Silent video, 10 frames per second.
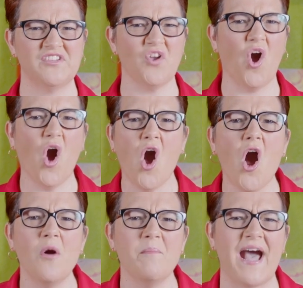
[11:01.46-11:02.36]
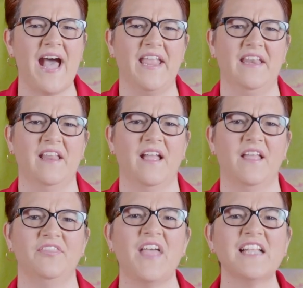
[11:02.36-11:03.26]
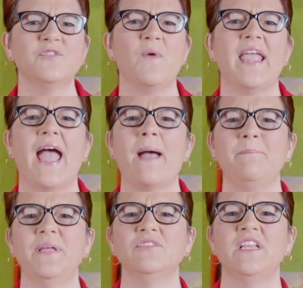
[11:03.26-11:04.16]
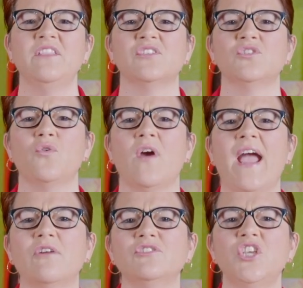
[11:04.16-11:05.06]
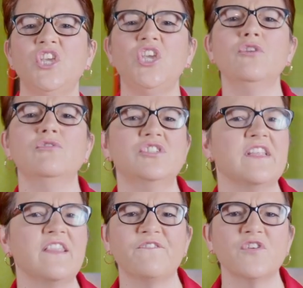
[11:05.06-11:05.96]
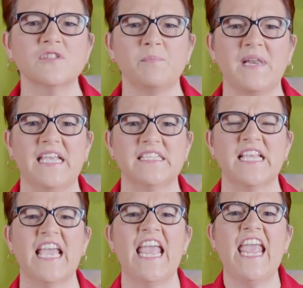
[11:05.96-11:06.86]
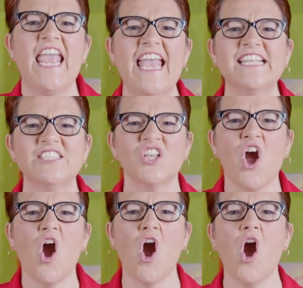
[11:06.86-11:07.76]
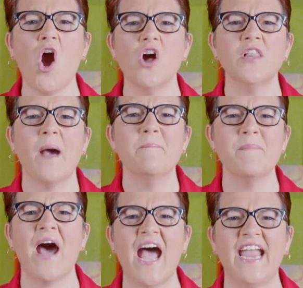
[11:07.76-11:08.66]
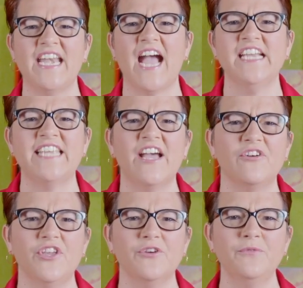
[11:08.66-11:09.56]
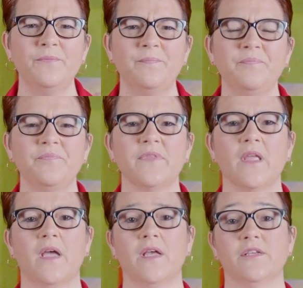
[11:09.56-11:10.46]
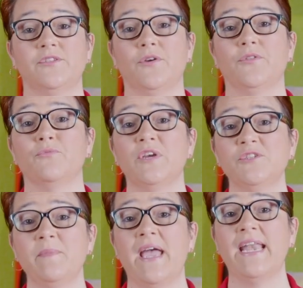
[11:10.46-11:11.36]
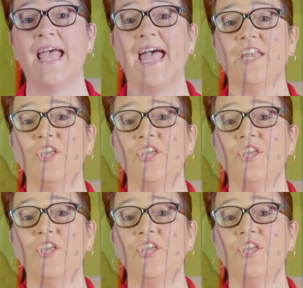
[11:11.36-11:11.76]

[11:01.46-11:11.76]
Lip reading: is all mine. That's why I'm building the storehouse huge in the first place. It's all mine, I tell you. So the rich man had